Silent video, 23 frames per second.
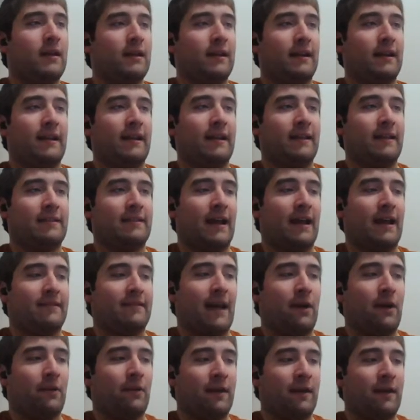And that, that,
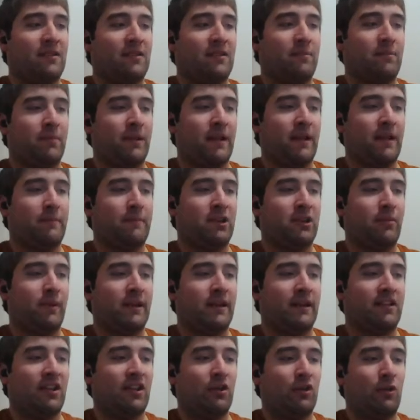that one I'm split between
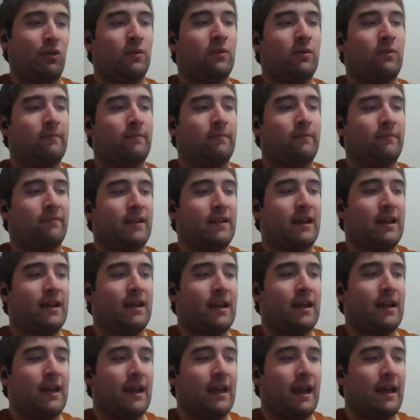the two.
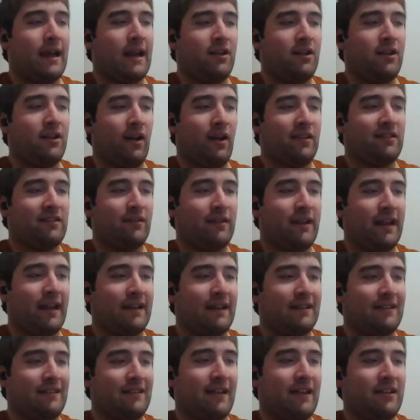And then you also
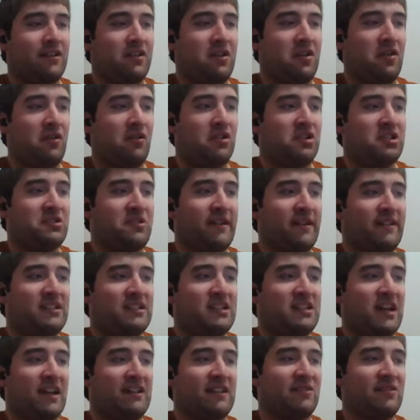get the Duke Choice
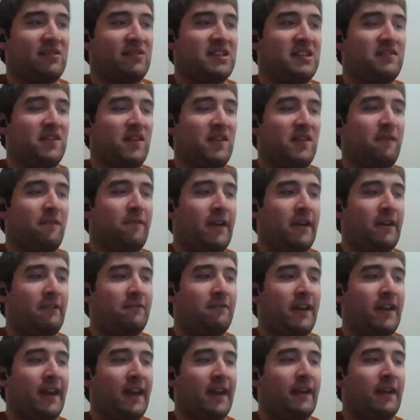Chest, which gives you
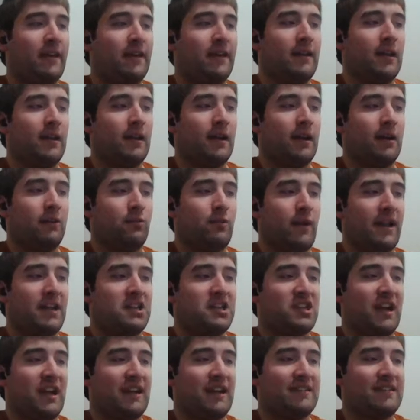50 uh, red
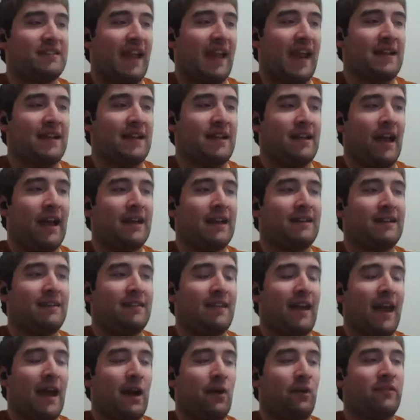chest and
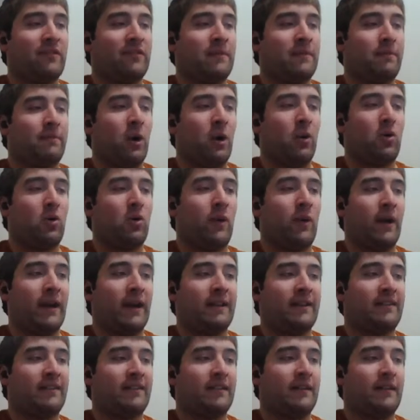9,000
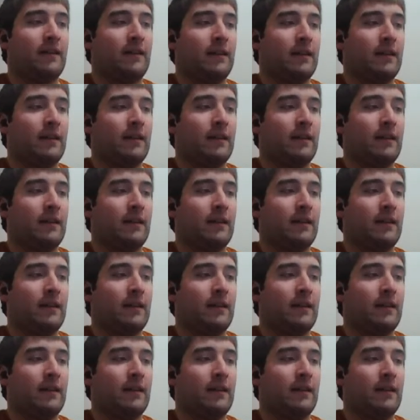coins.